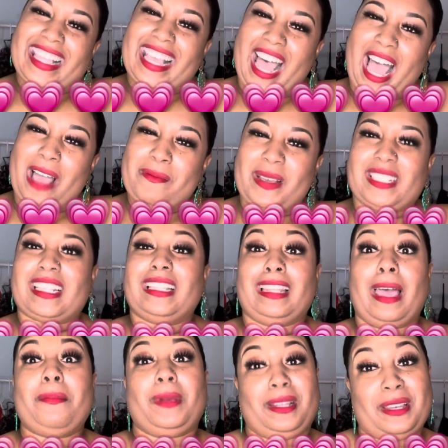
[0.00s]
the comments and
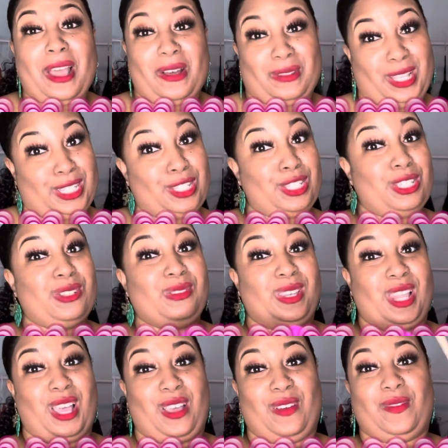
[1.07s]
let me know that you
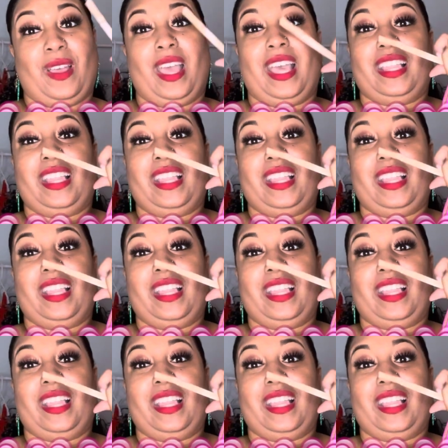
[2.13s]
love